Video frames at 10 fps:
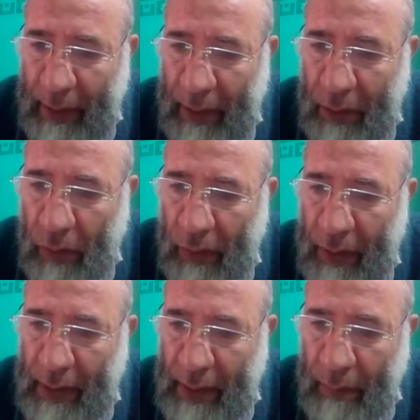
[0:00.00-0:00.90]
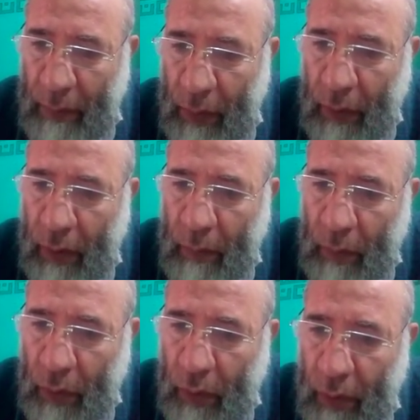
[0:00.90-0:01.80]
it causes a
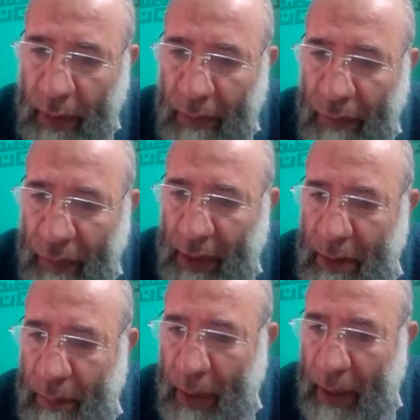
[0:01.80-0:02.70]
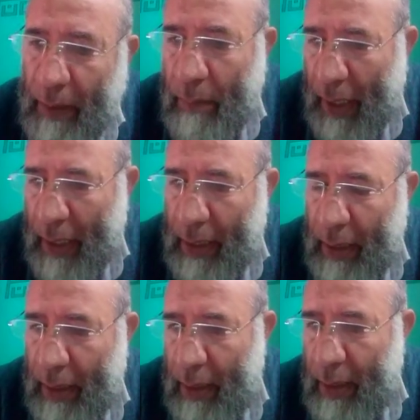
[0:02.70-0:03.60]
more infected by male,
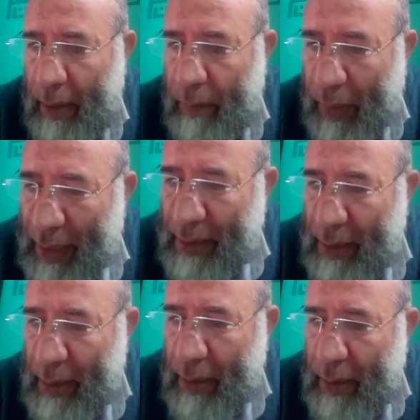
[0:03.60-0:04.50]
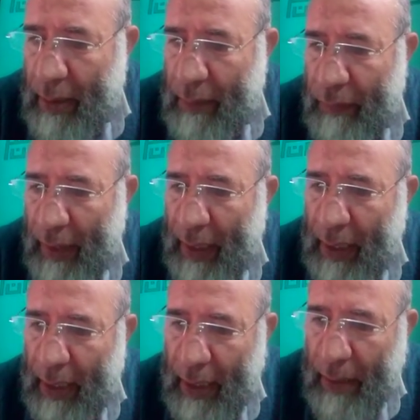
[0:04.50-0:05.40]
but it filling
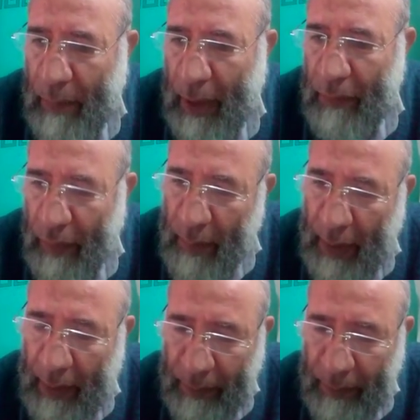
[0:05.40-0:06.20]
hair by female.